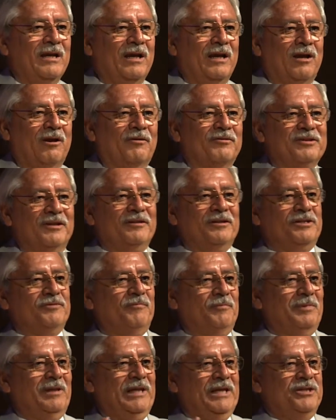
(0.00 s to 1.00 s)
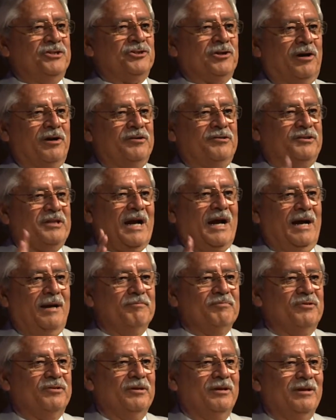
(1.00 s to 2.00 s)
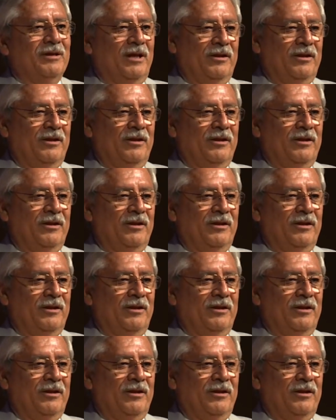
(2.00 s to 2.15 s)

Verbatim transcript: And all of a sudden, the lead shark stops,